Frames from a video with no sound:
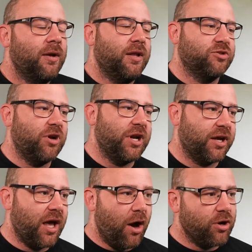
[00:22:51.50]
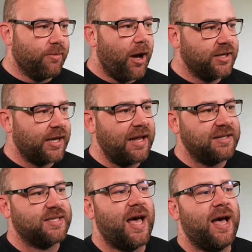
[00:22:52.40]
Let's run a curl command
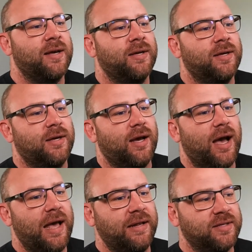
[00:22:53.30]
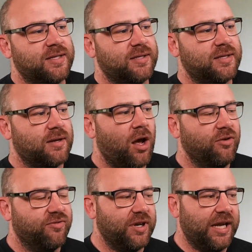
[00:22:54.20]
against that, and
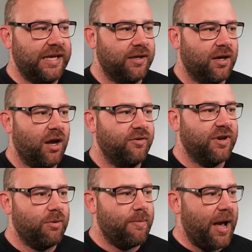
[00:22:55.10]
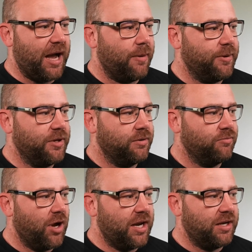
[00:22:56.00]
hopefully we're back up and
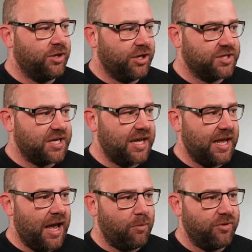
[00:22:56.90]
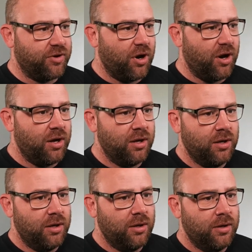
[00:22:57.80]
running. You can see, yeah, we've got
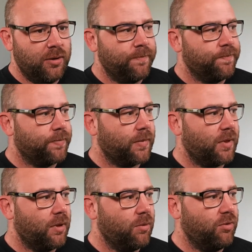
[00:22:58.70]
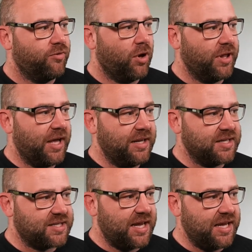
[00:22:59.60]
the
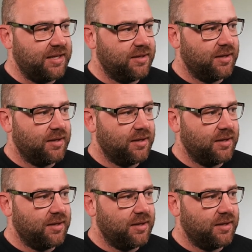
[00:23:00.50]
indice